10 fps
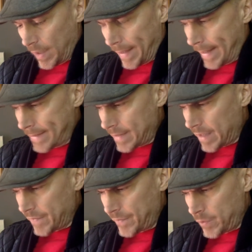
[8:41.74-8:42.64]
and
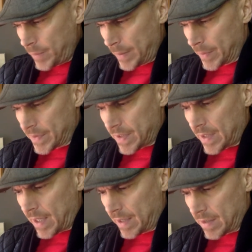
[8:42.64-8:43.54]
a few people
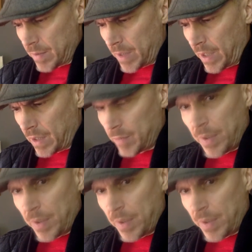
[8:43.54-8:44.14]
said that to me,